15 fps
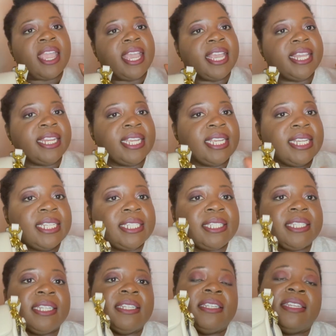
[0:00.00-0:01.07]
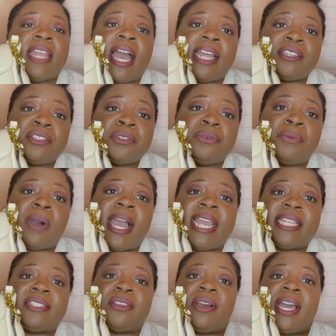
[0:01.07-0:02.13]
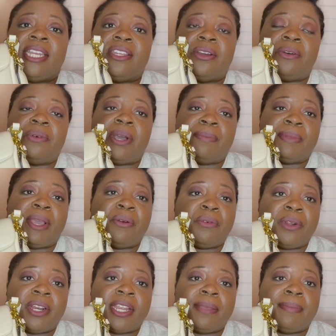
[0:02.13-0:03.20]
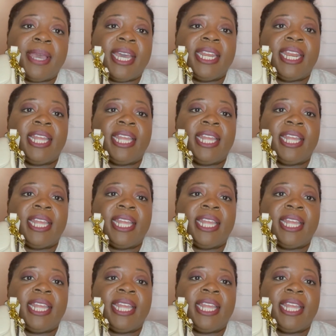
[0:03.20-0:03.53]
It is not too white, so I'm not worried about it.